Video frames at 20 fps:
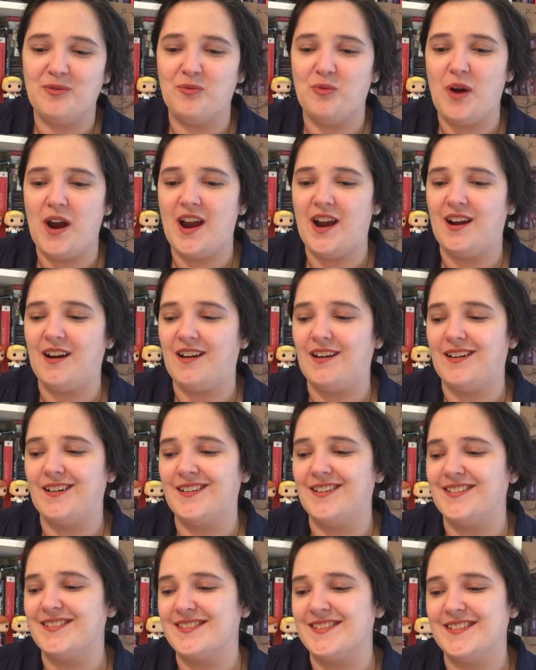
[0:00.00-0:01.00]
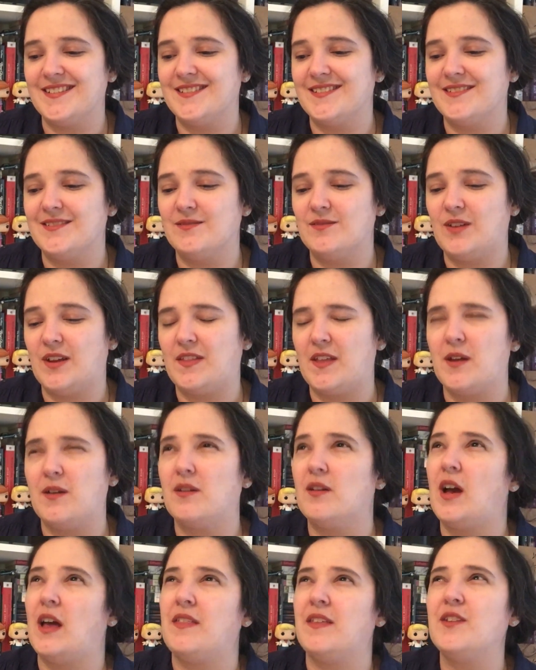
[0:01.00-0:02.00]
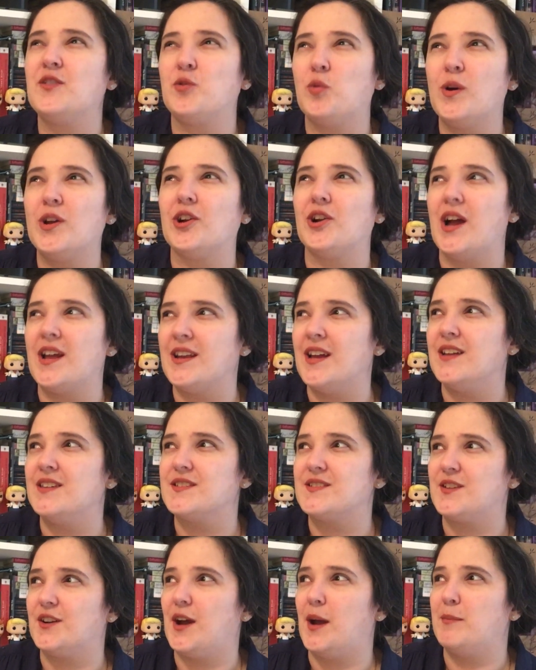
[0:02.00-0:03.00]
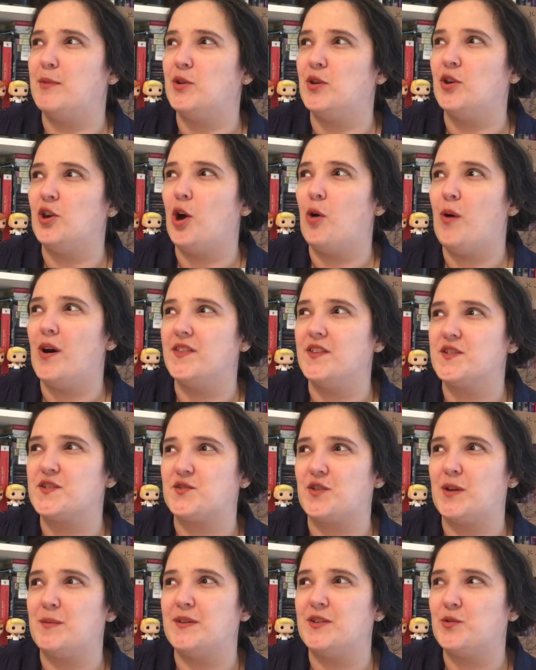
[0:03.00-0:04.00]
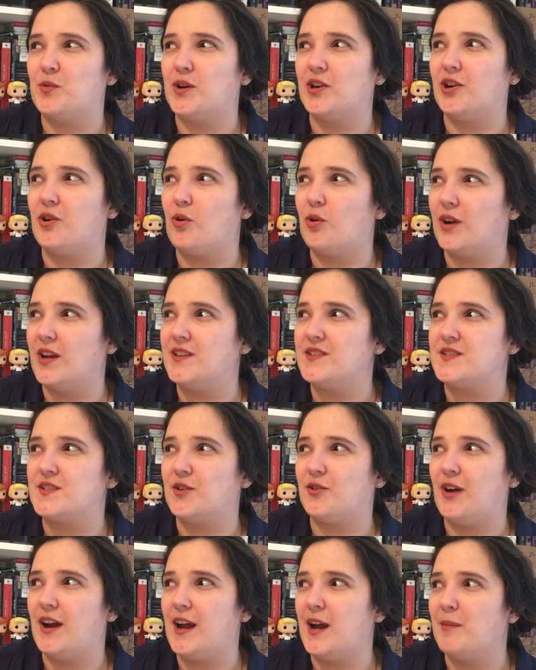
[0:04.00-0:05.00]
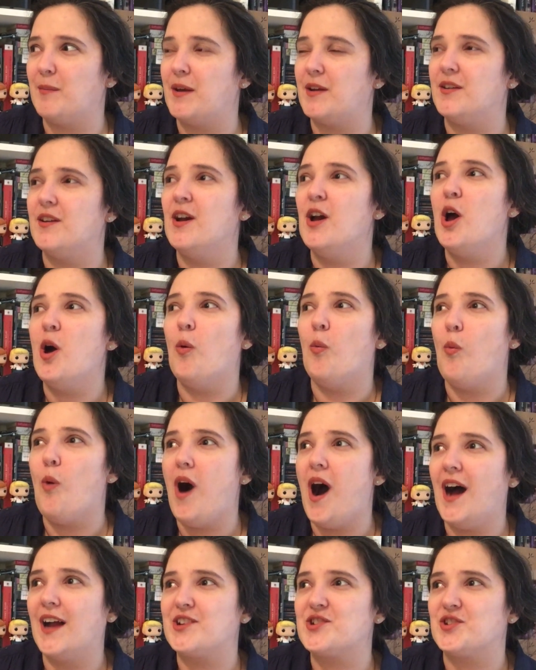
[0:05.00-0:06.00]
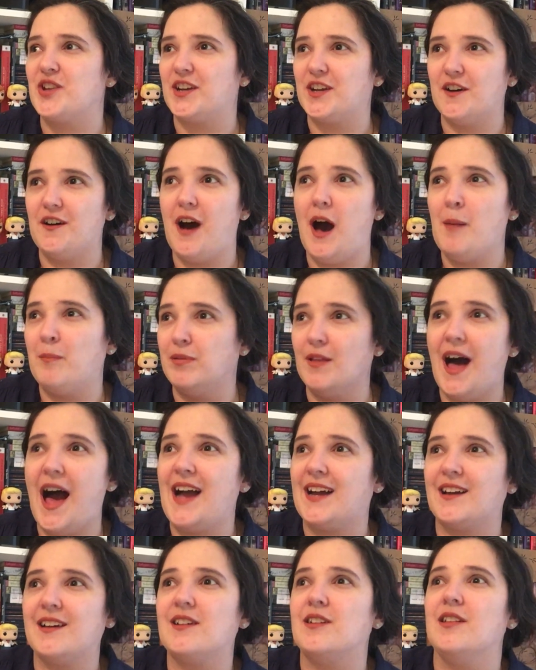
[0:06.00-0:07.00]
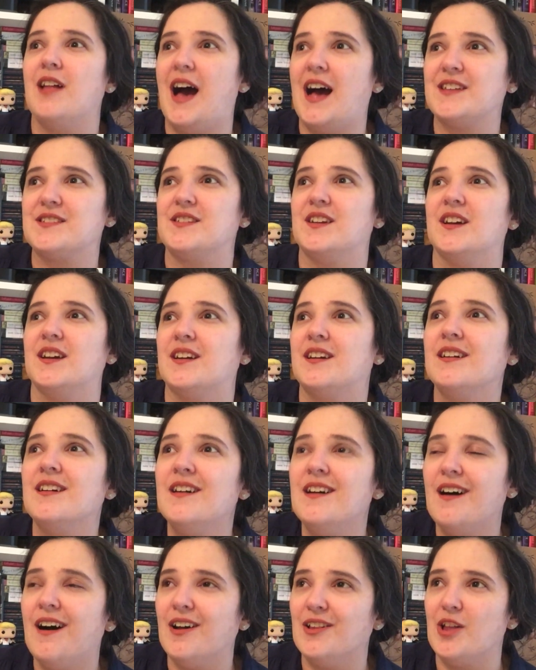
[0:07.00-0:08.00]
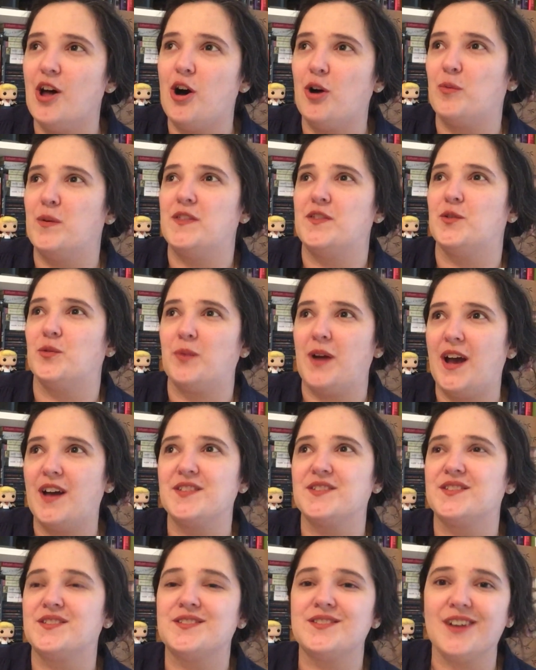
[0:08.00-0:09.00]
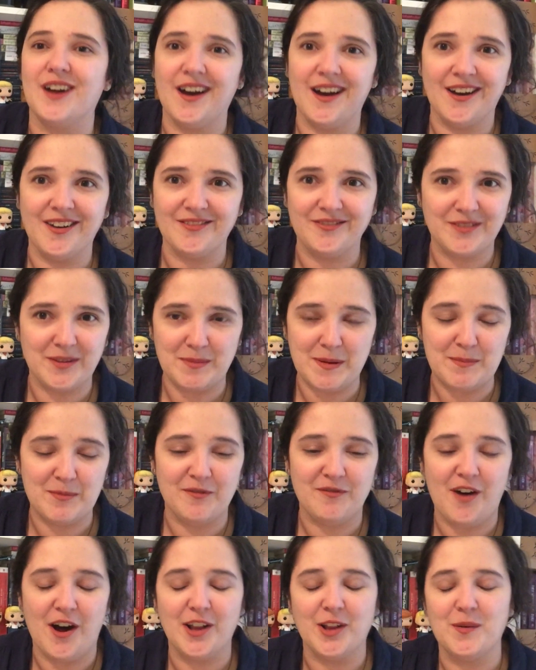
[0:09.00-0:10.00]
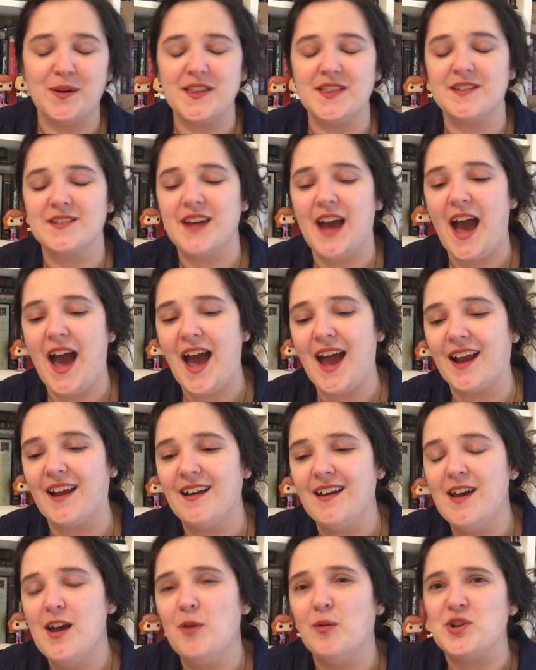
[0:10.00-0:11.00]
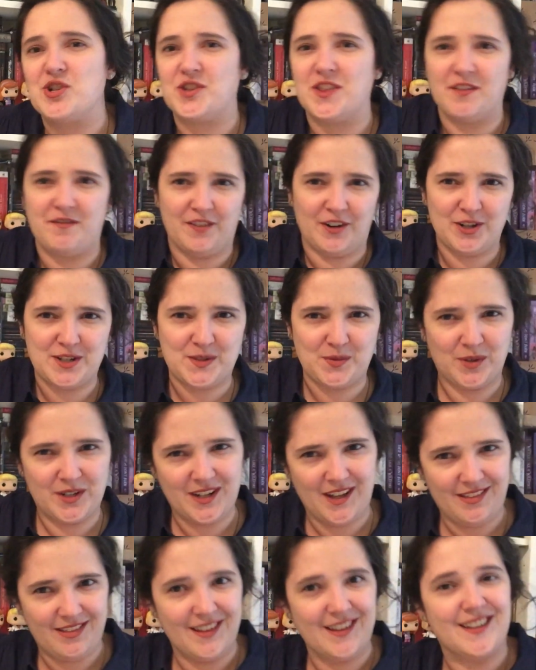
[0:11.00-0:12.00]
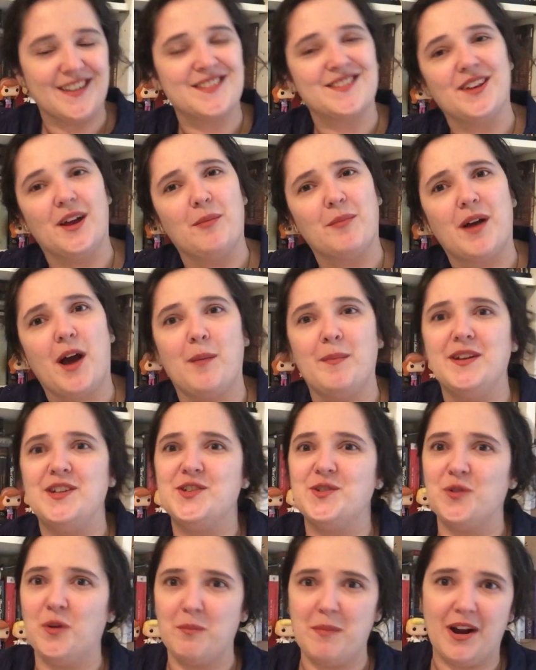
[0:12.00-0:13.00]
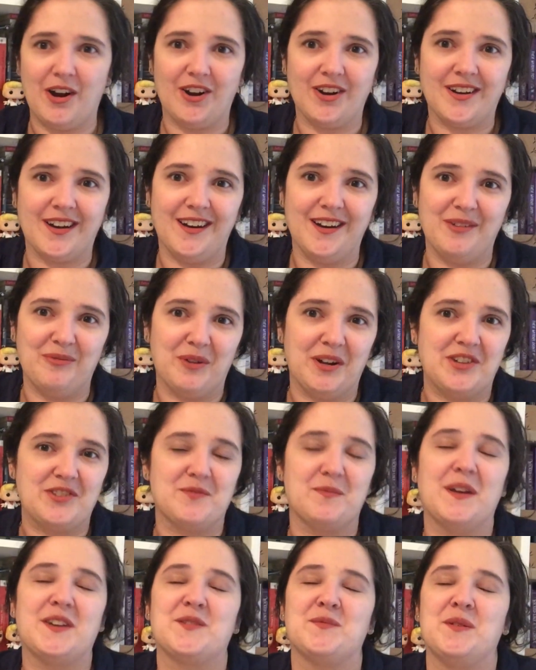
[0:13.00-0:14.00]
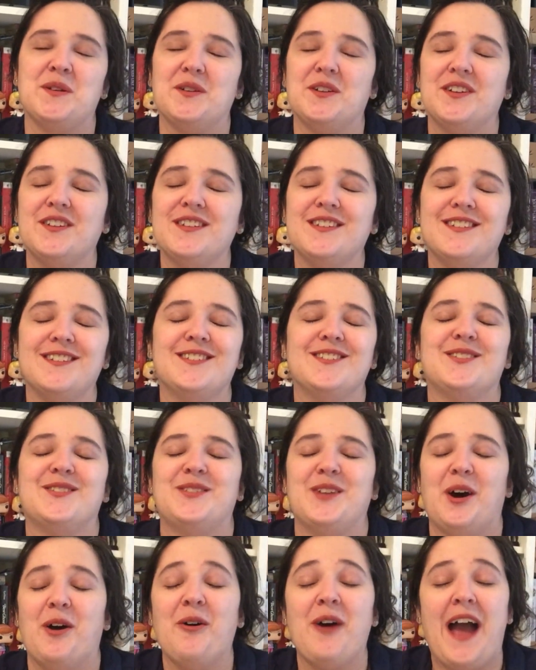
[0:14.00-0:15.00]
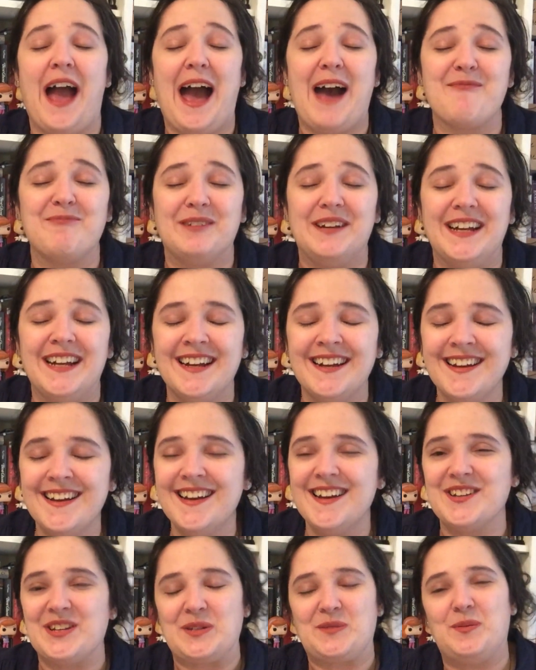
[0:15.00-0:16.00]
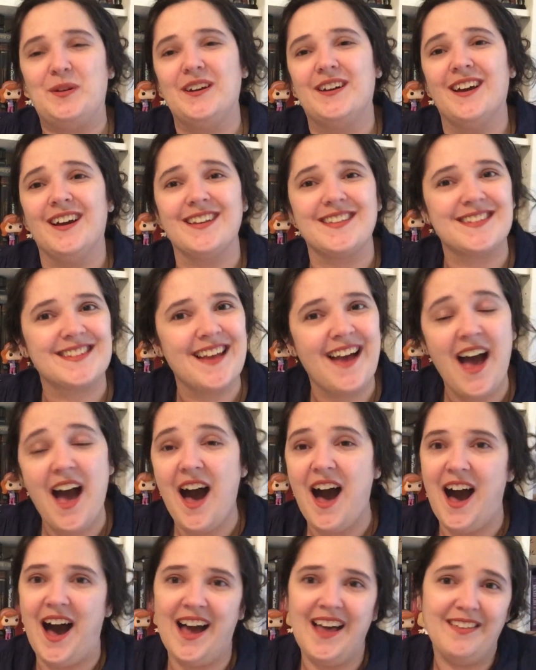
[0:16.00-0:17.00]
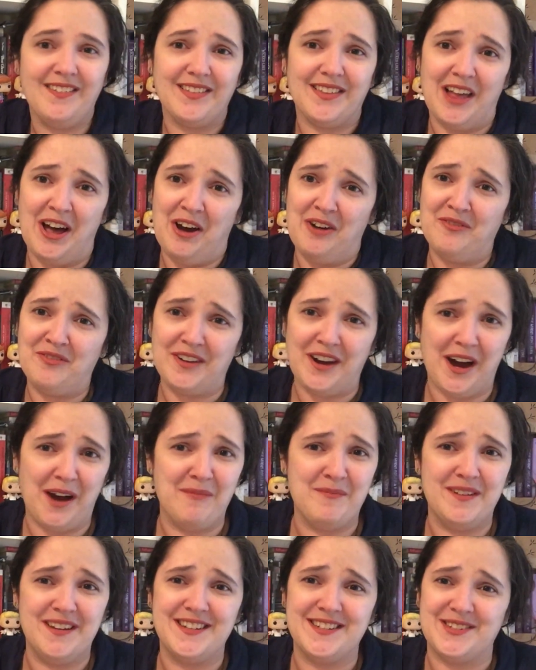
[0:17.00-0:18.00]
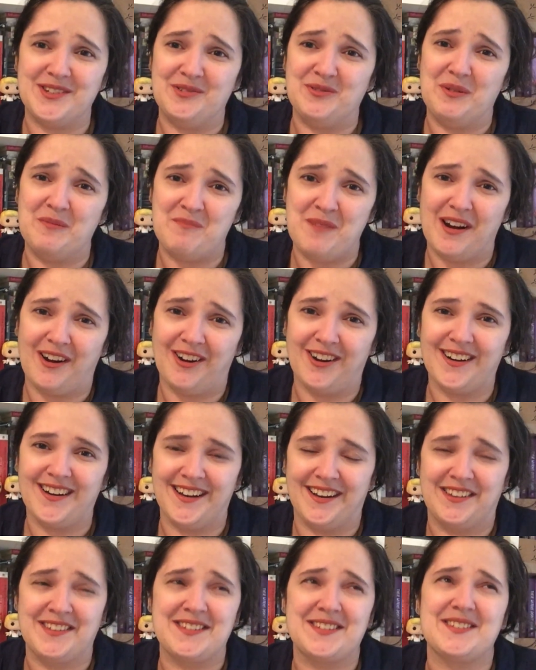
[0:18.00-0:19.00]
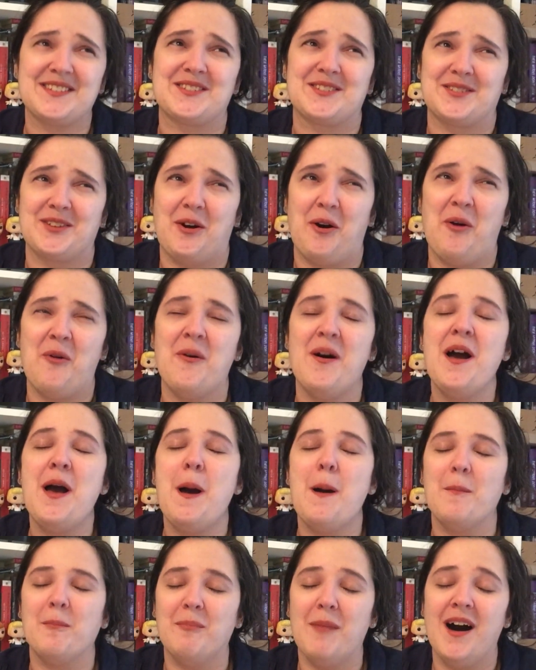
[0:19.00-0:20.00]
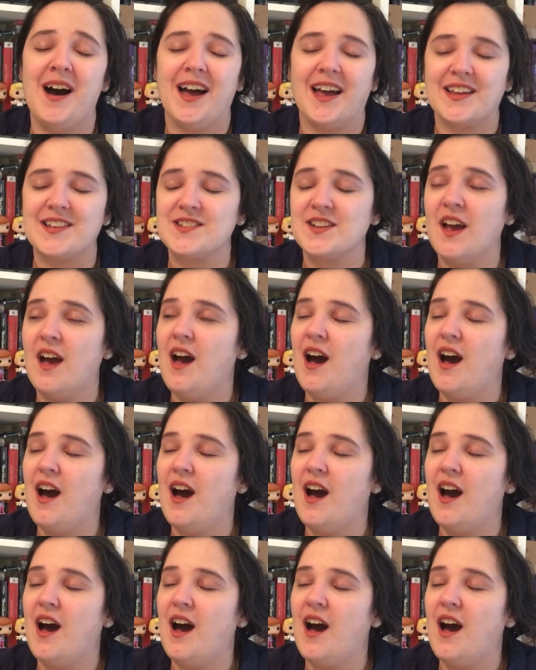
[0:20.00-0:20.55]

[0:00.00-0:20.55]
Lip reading: where I think Twitter and Instagram, you can go on the stream in Twitter or Instagram and watch like a Black classic along with the rest of the people following the tag, which the first one I think is Coming to America, which makes me so happy just because I love Coming to America so much.